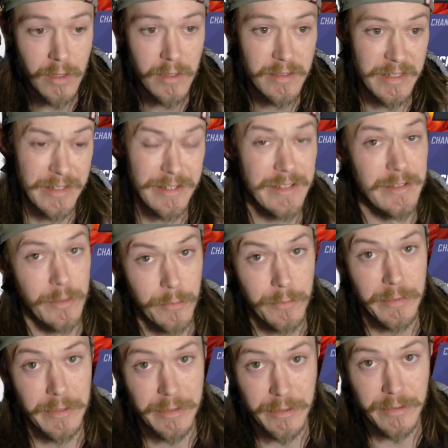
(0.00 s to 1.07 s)
since it's
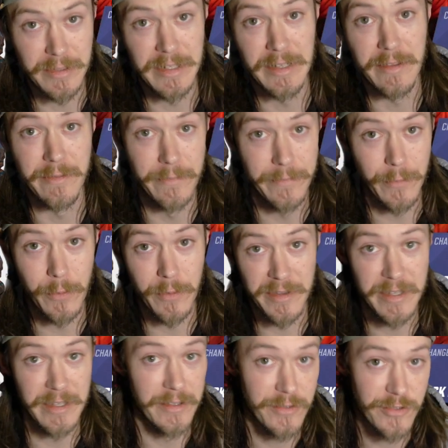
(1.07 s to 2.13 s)
only 13th and
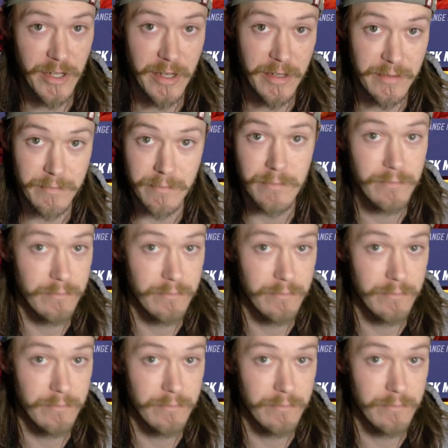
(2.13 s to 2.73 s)
14th gen